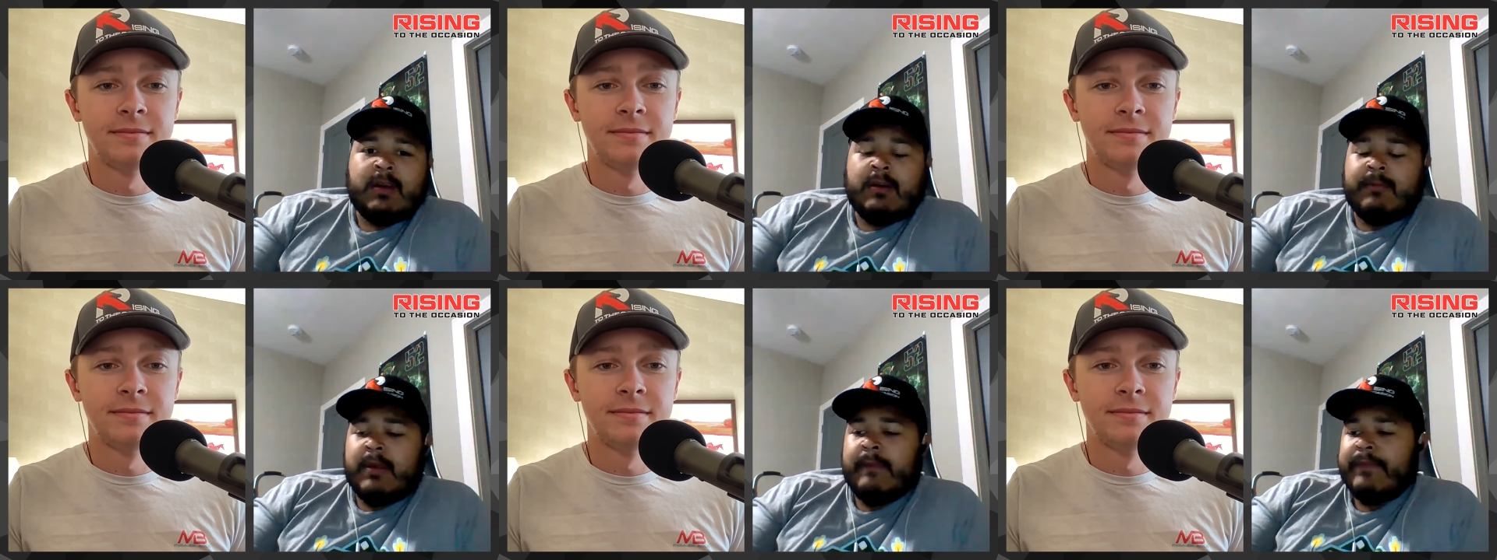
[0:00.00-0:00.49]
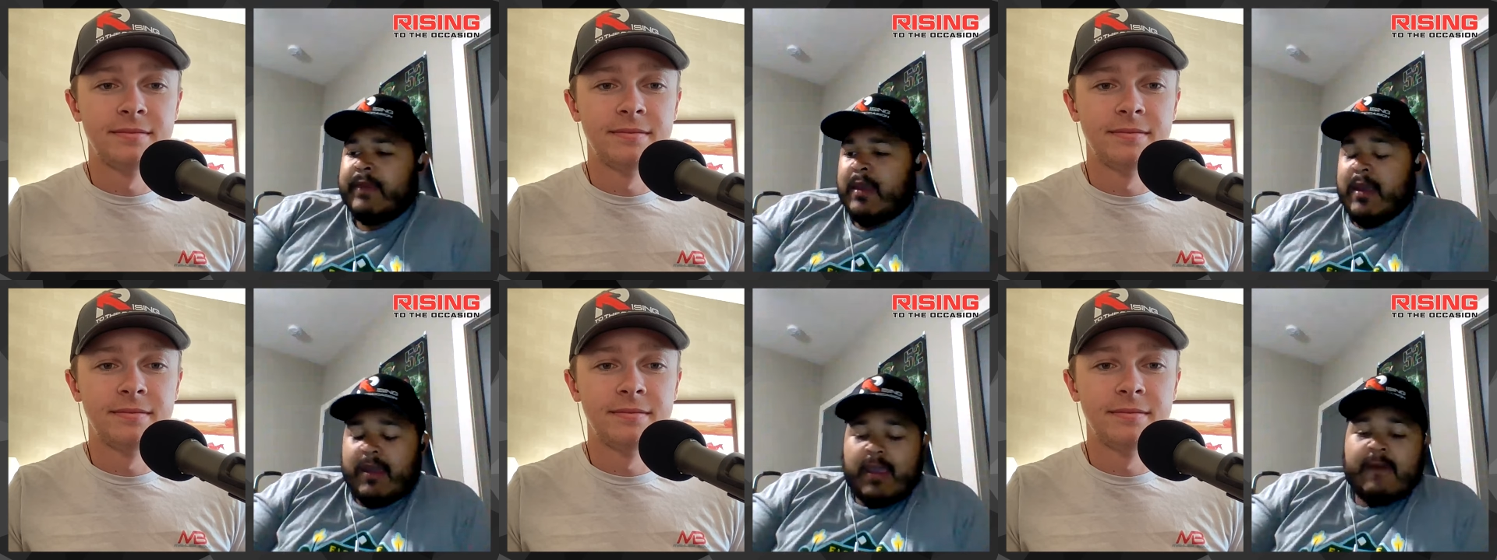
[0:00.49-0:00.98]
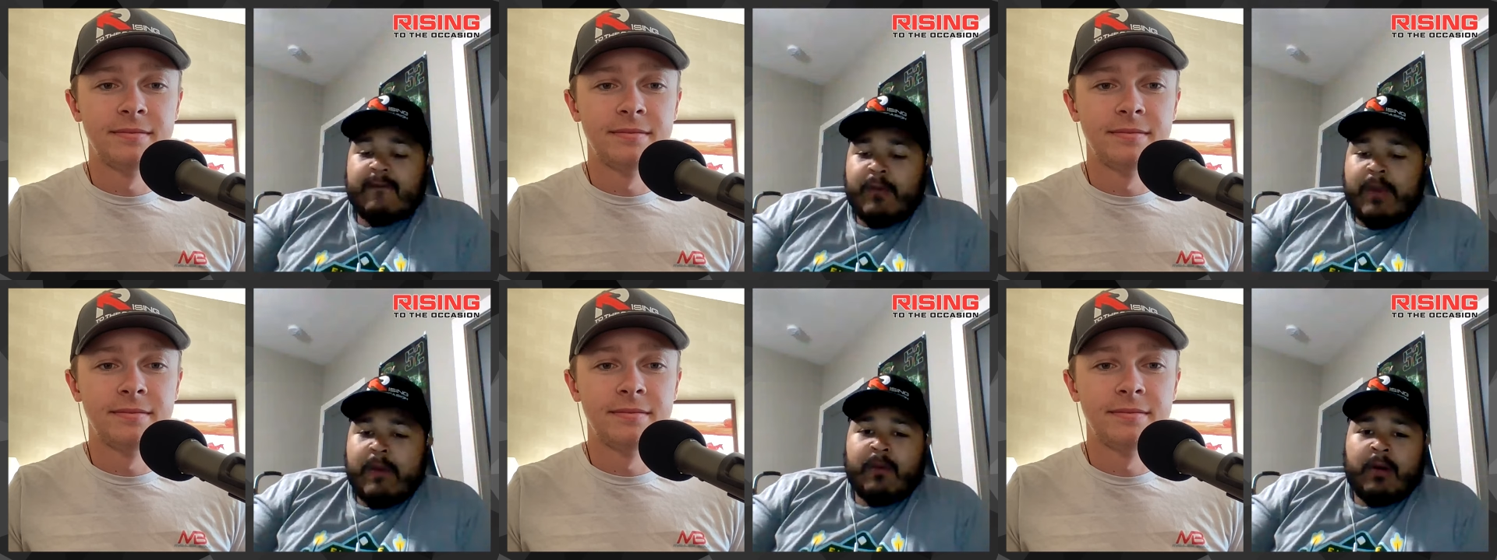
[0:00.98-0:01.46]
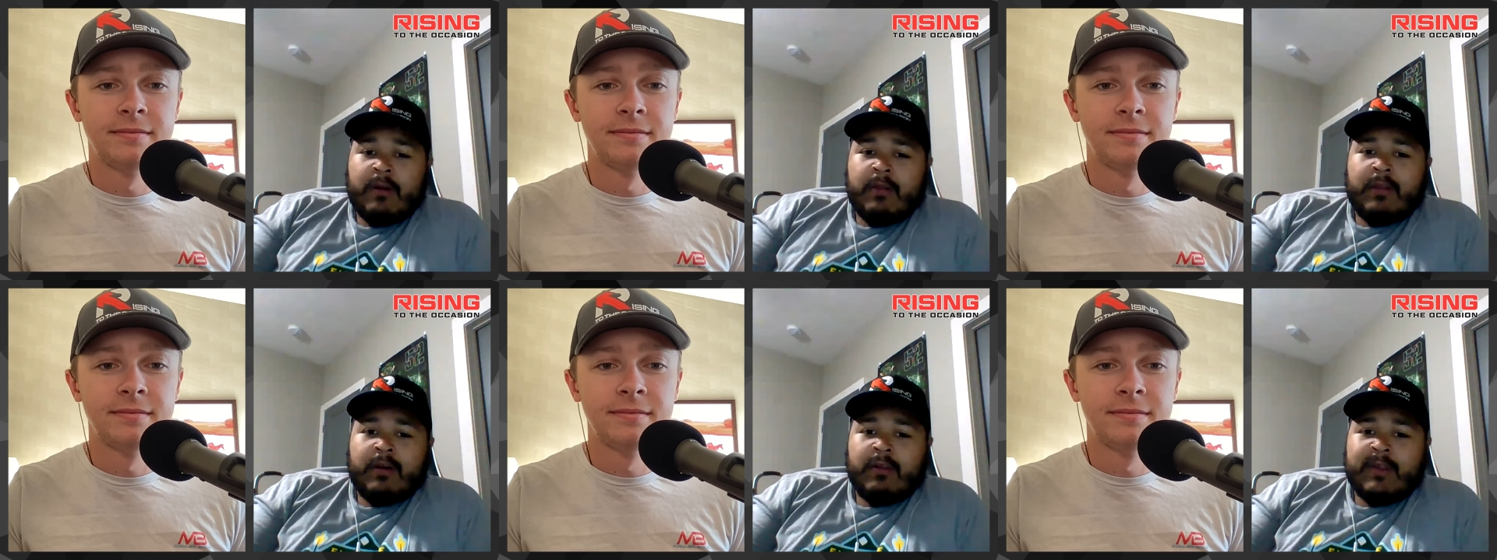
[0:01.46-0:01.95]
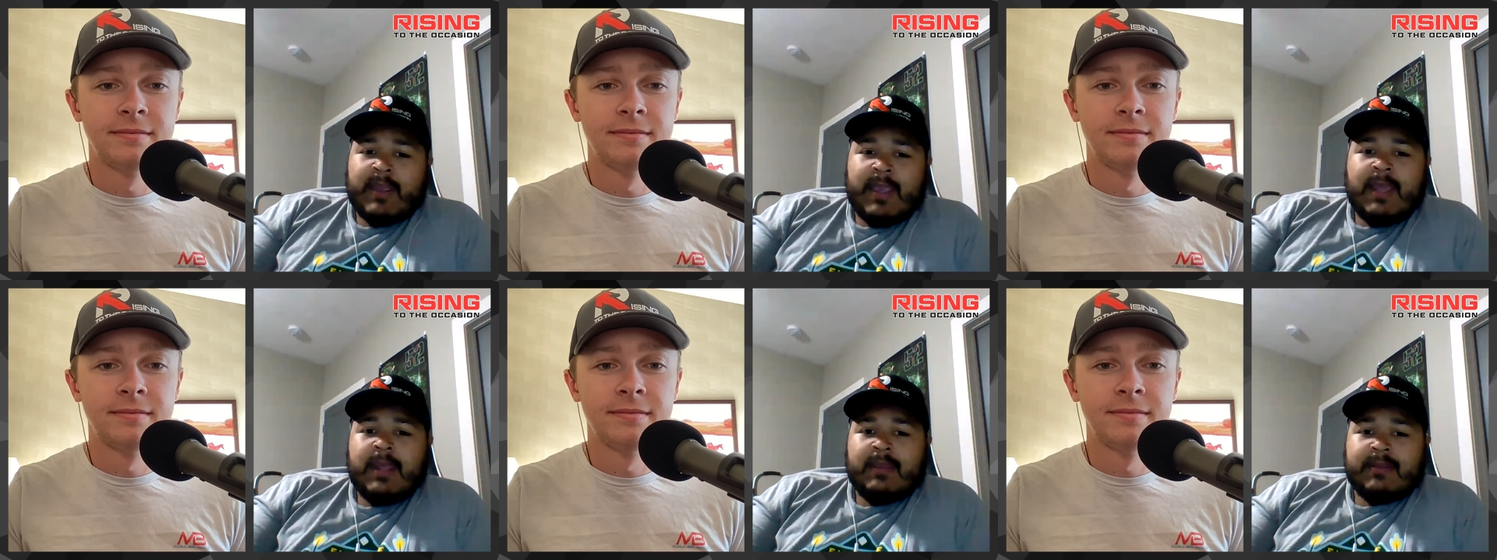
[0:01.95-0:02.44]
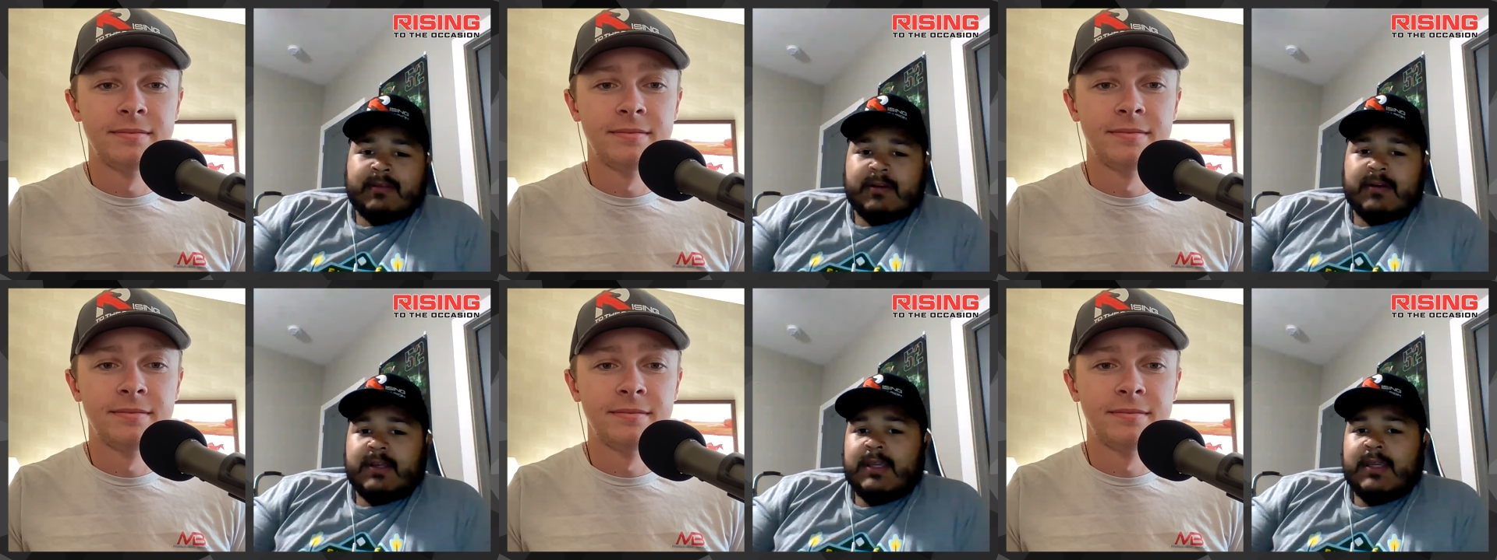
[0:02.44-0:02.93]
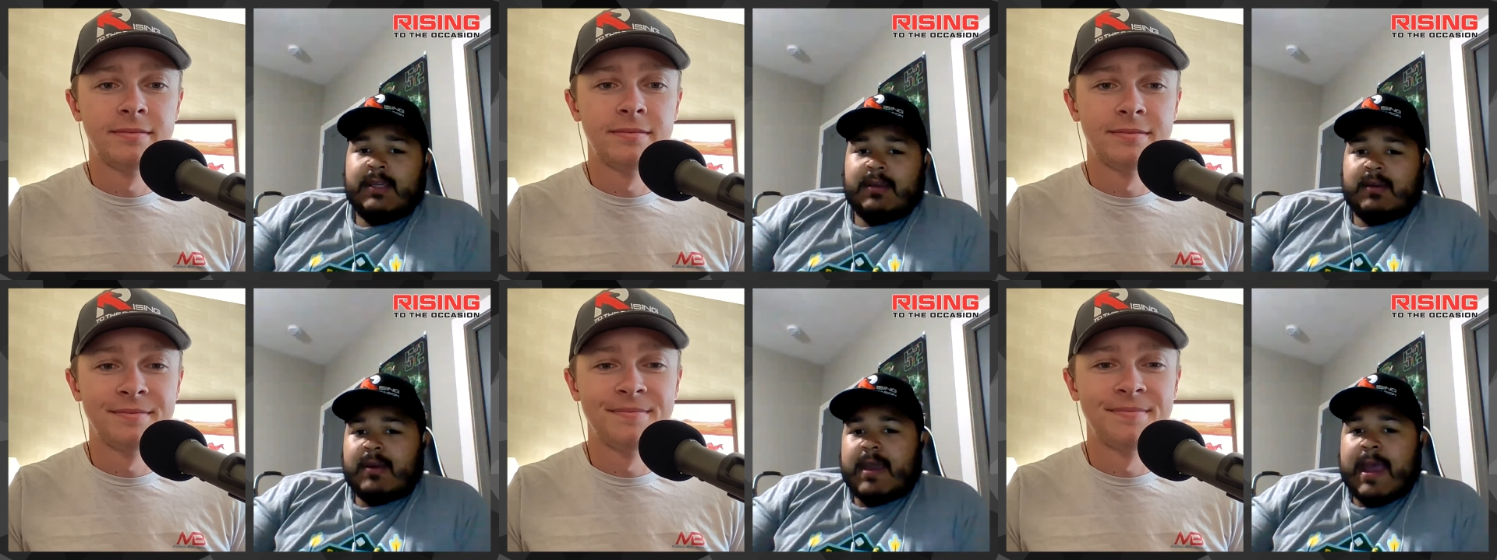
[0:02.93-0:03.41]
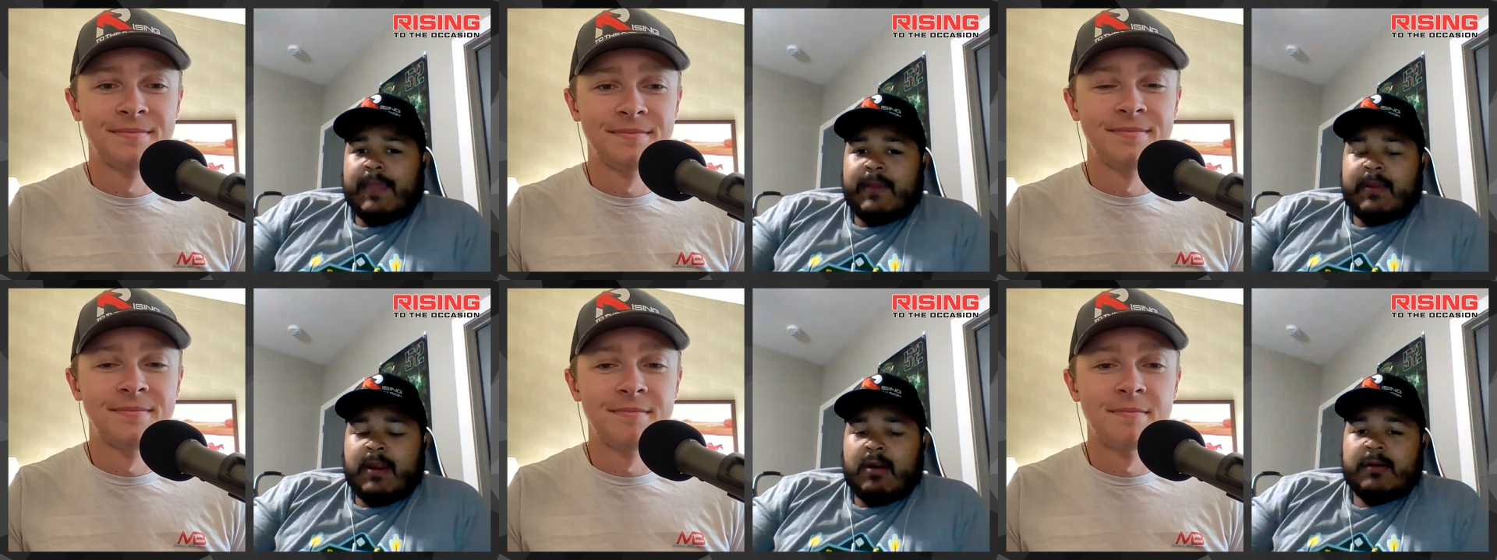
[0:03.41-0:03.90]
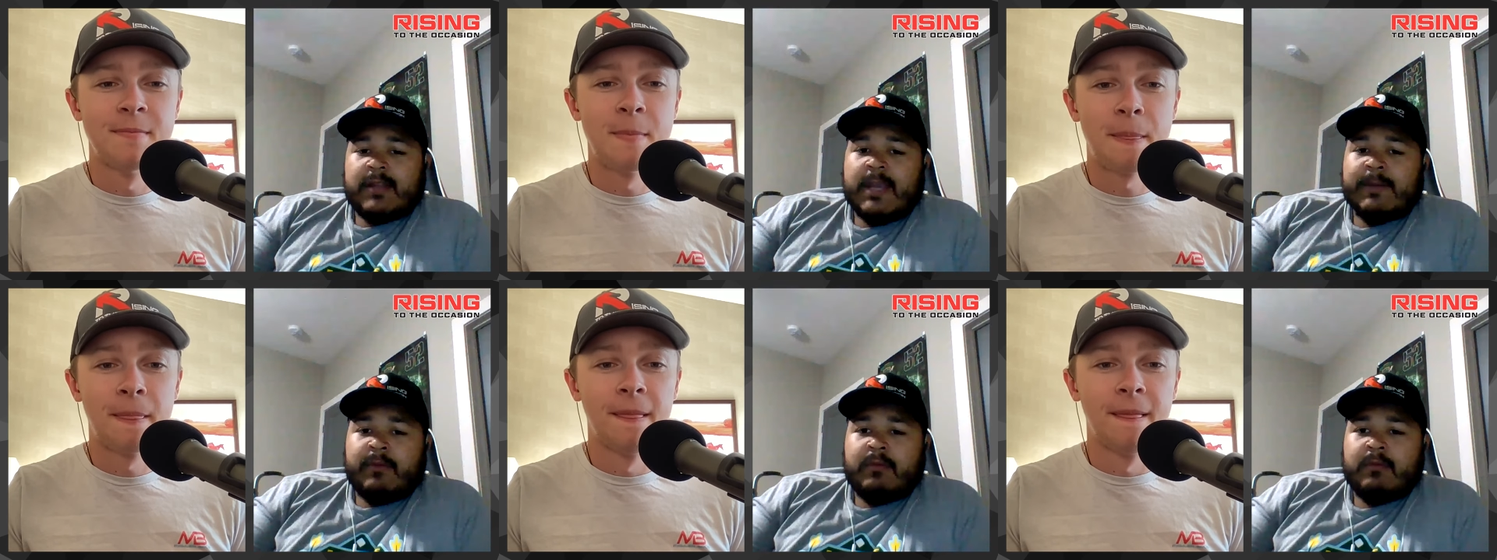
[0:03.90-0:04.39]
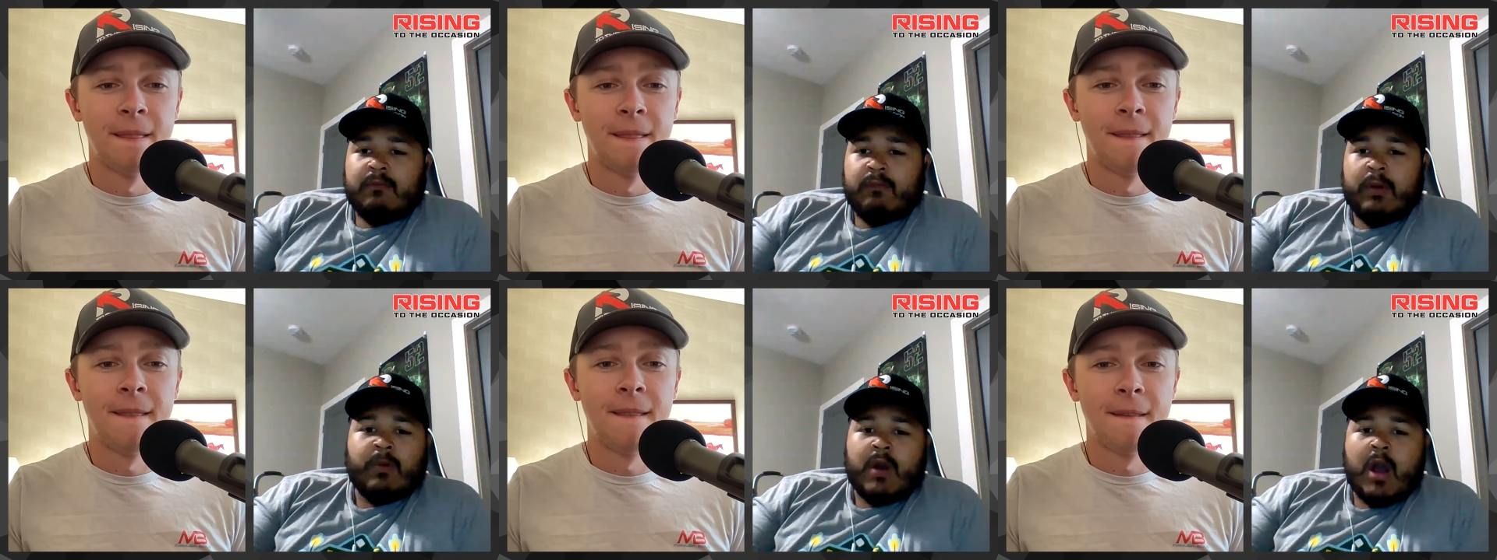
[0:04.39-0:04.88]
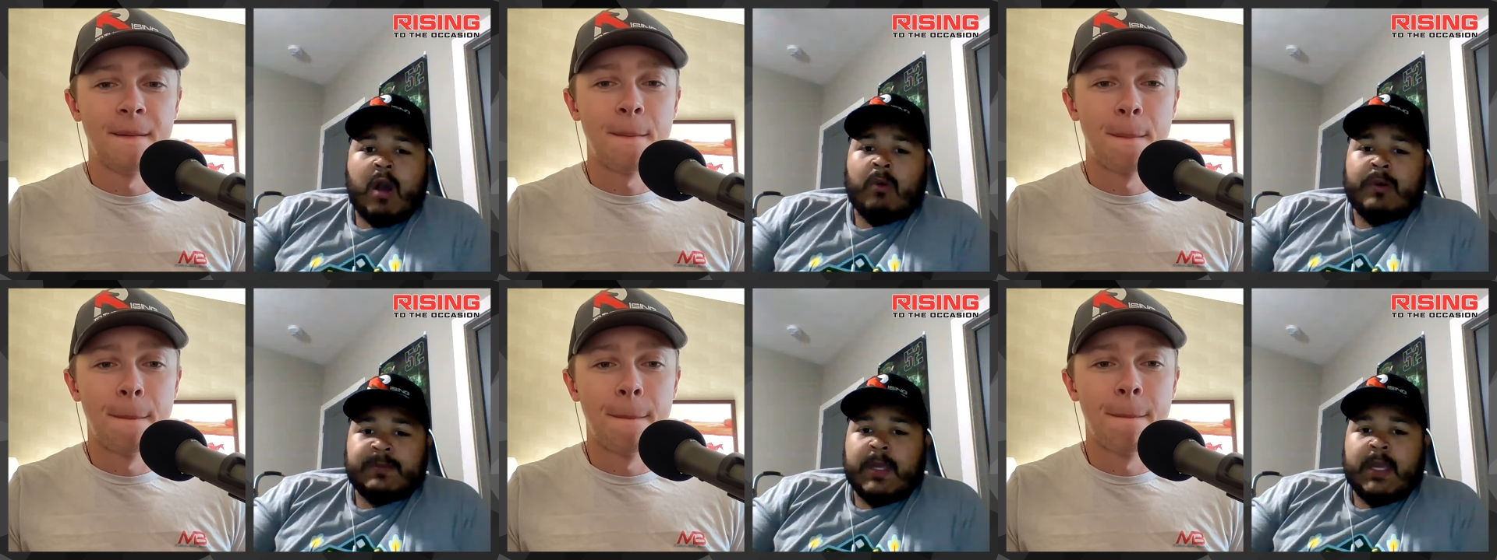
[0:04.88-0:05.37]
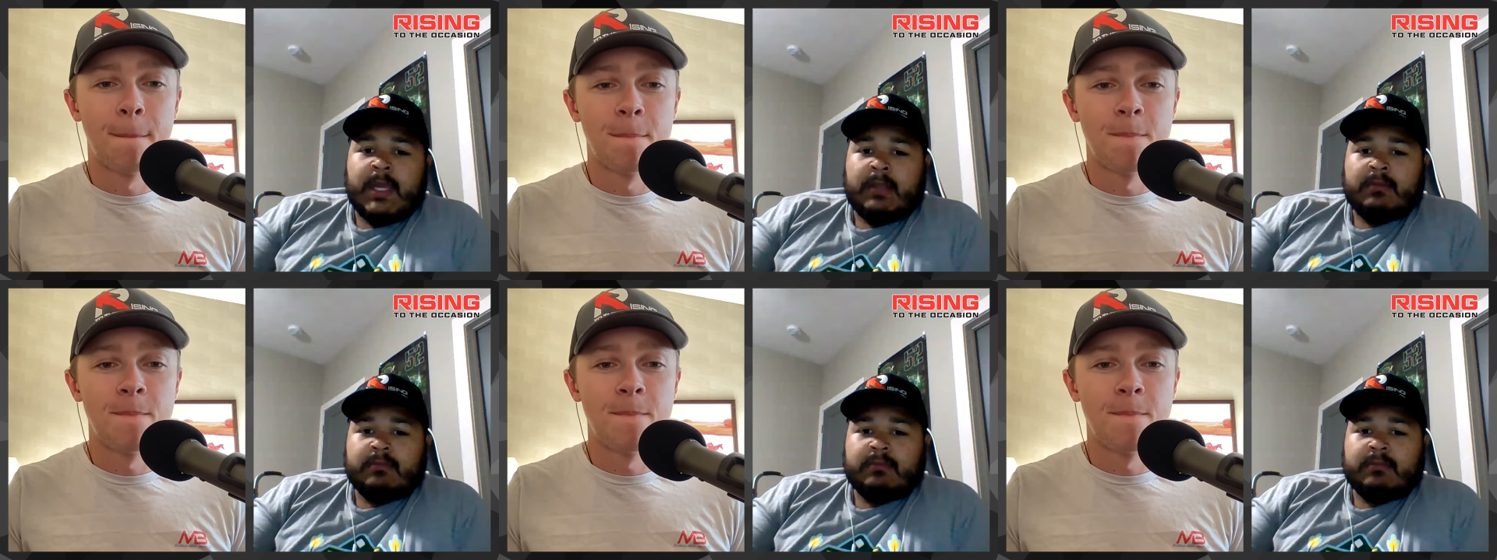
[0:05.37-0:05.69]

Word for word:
Speaker 1: I mean, if we weren't literally eating turkey at the dinner table, we were always playing